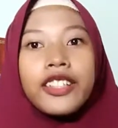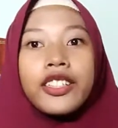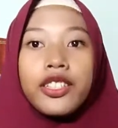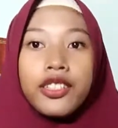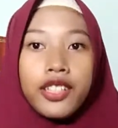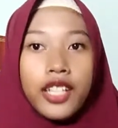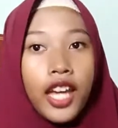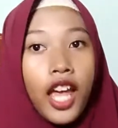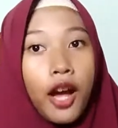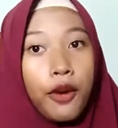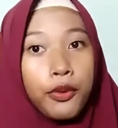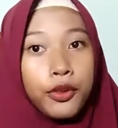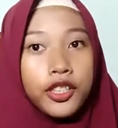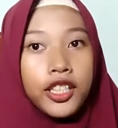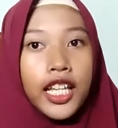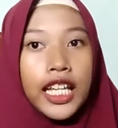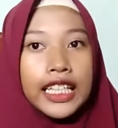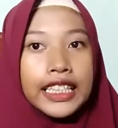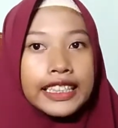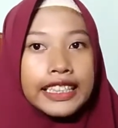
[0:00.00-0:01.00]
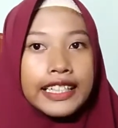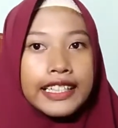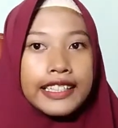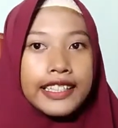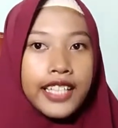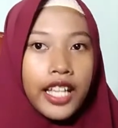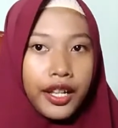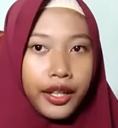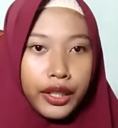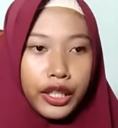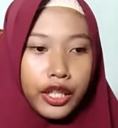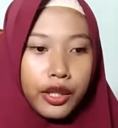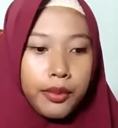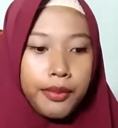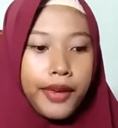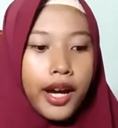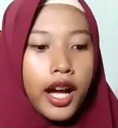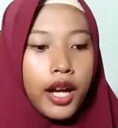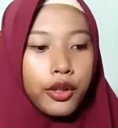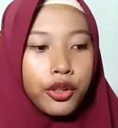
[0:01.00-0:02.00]
today I would like to tell you
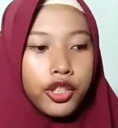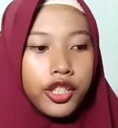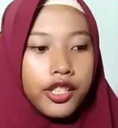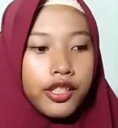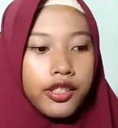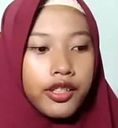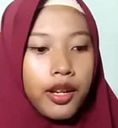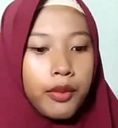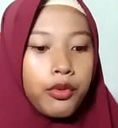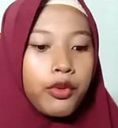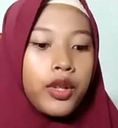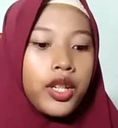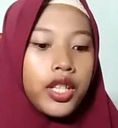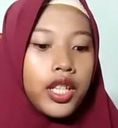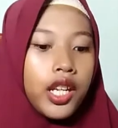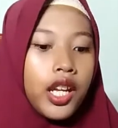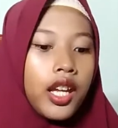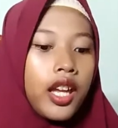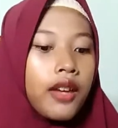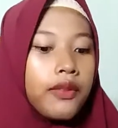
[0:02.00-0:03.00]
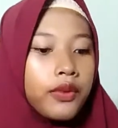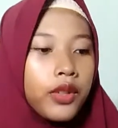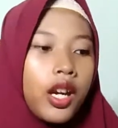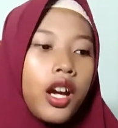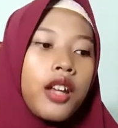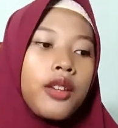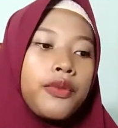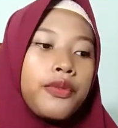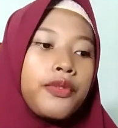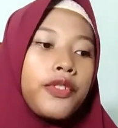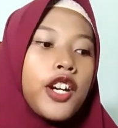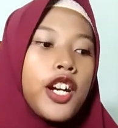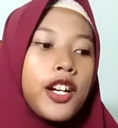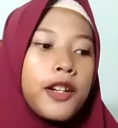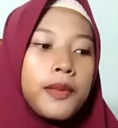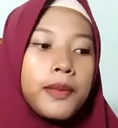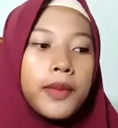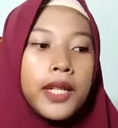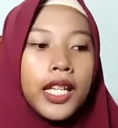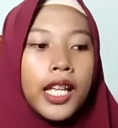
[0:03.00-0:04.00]
about the summary that I have got
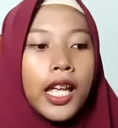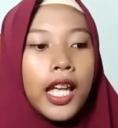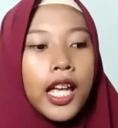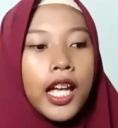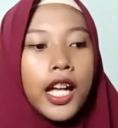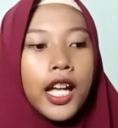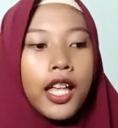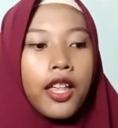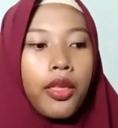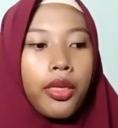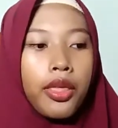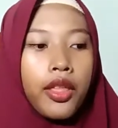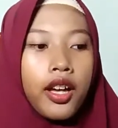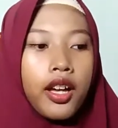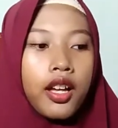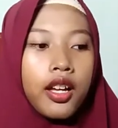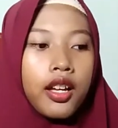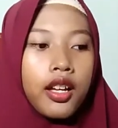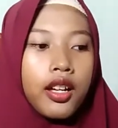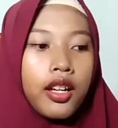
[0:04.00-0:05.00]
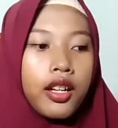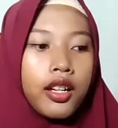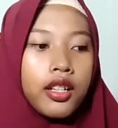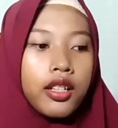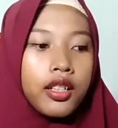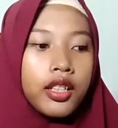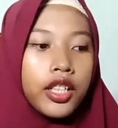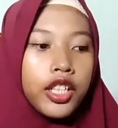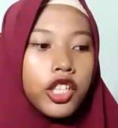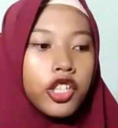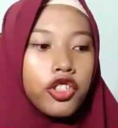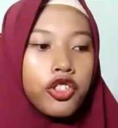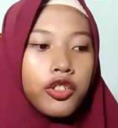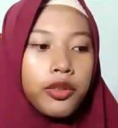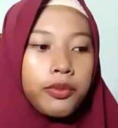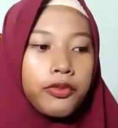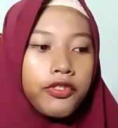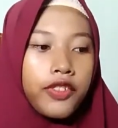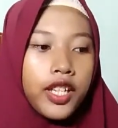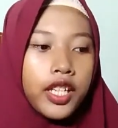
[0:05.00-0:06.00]
from the
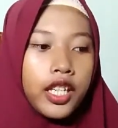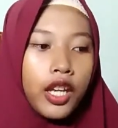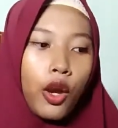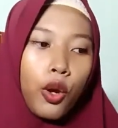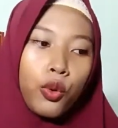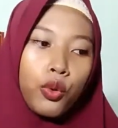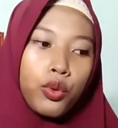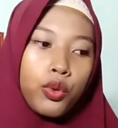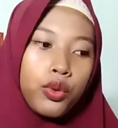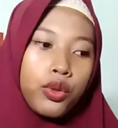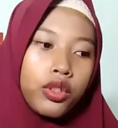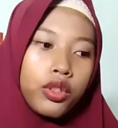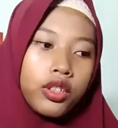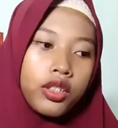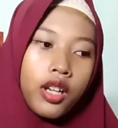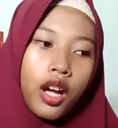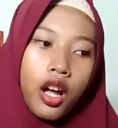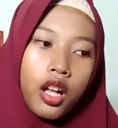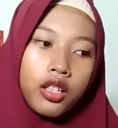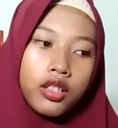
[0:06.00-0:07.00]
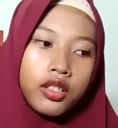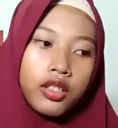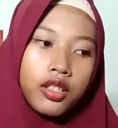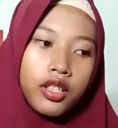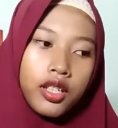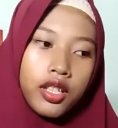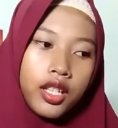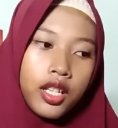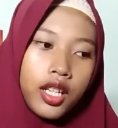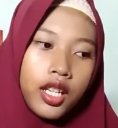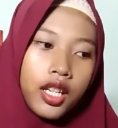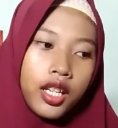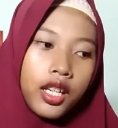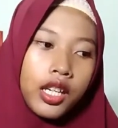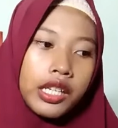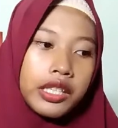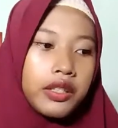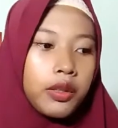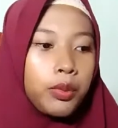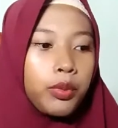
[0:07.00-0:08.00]
YouTube video called
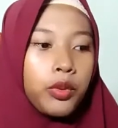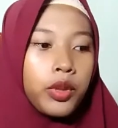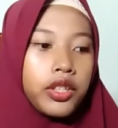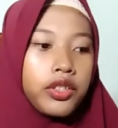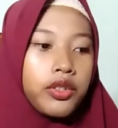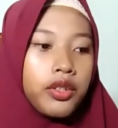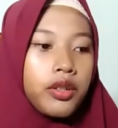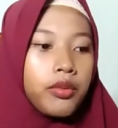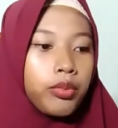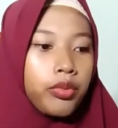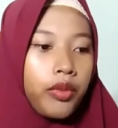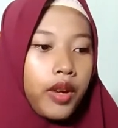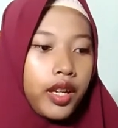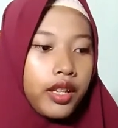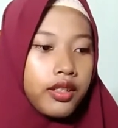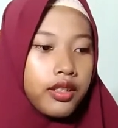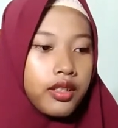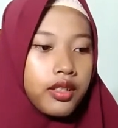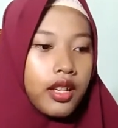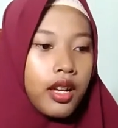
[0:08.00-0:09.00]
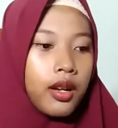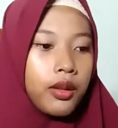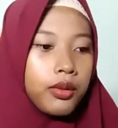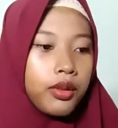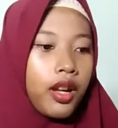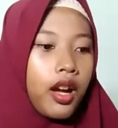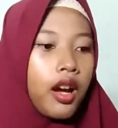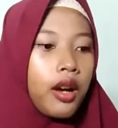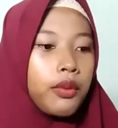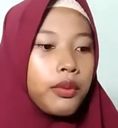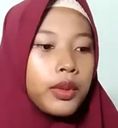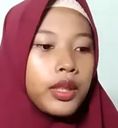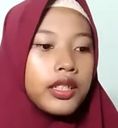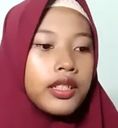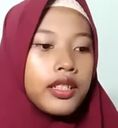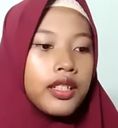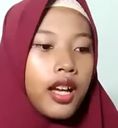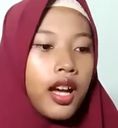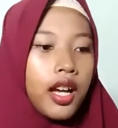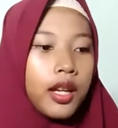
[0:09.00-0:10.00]
Interpreter Breaks Down How
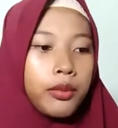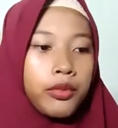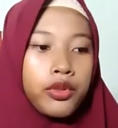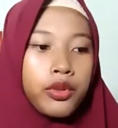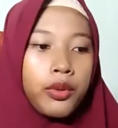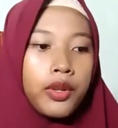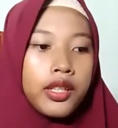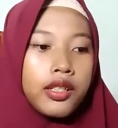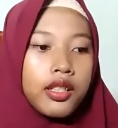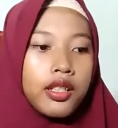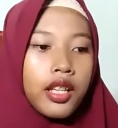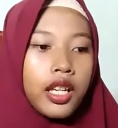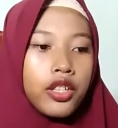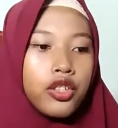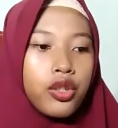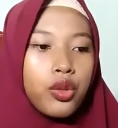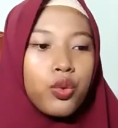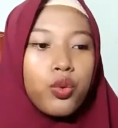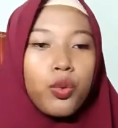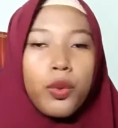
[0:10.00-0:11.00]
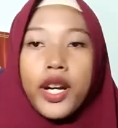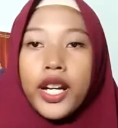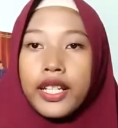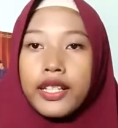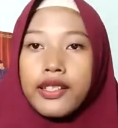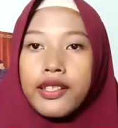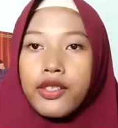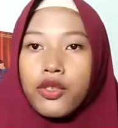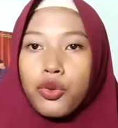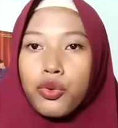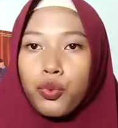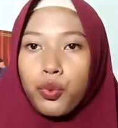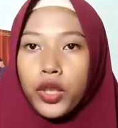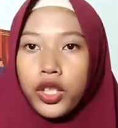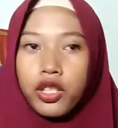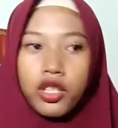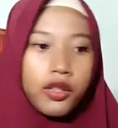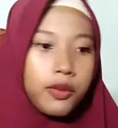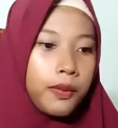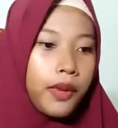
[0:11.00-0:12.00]
Real-Time Translation Works, which
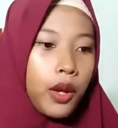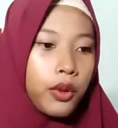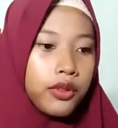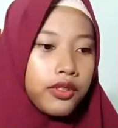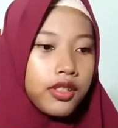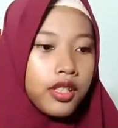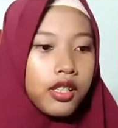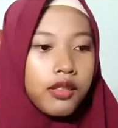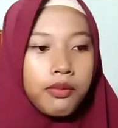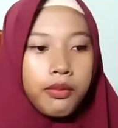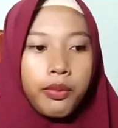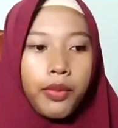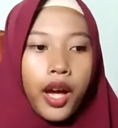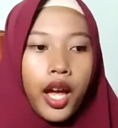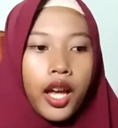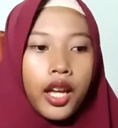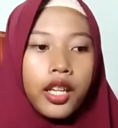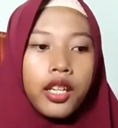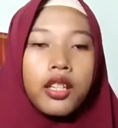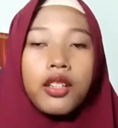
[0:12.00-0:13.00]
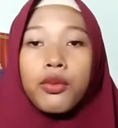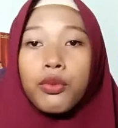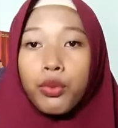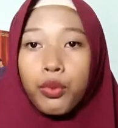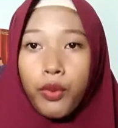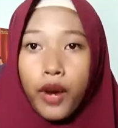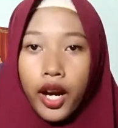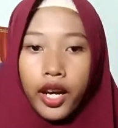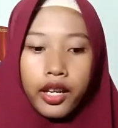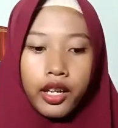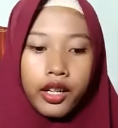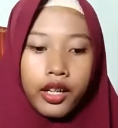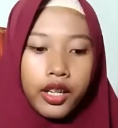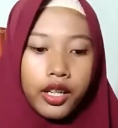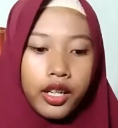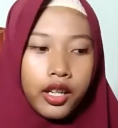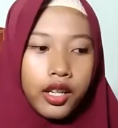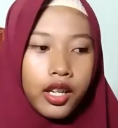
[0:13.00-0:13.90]
is posted by Wired.